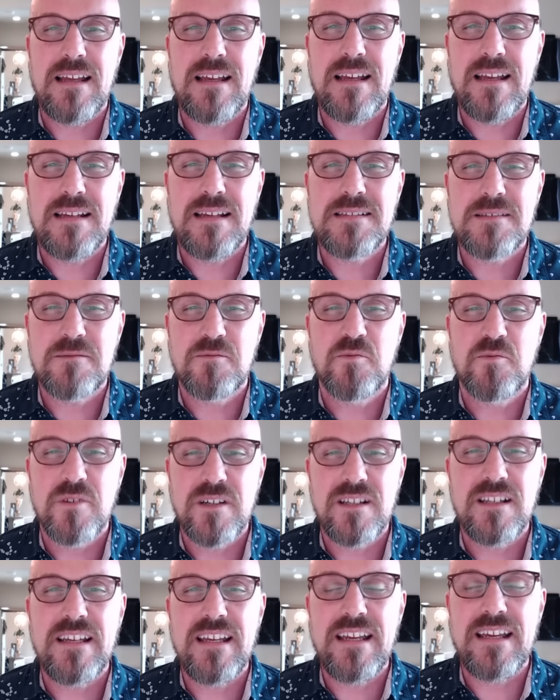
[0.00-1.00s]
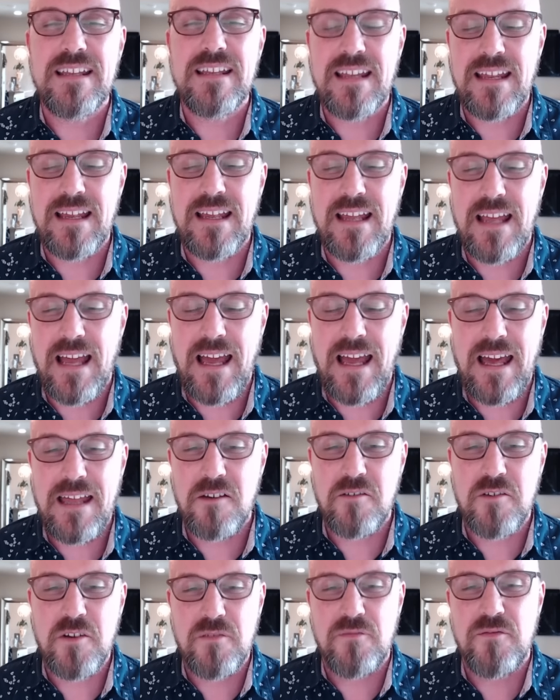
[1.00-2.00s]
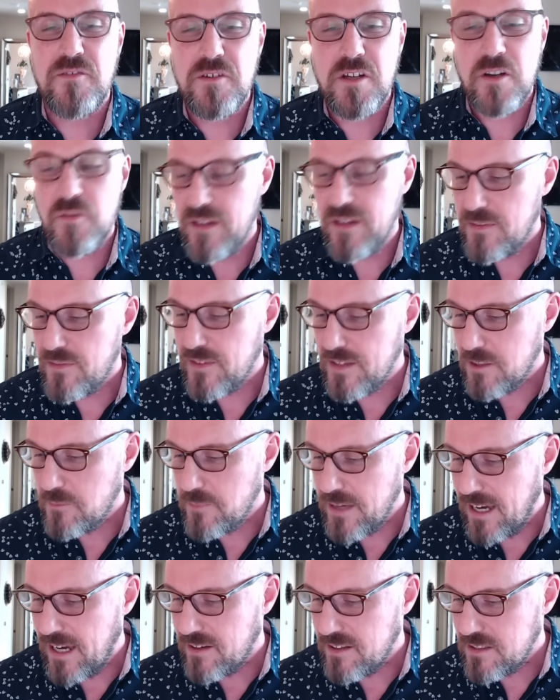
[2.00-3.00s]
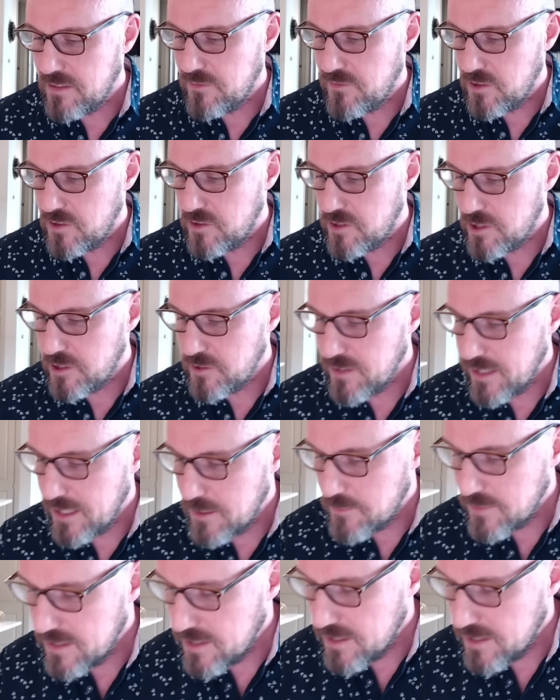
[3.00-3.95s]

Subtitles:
is really, and I don't know if you know anything about it. If you do, let me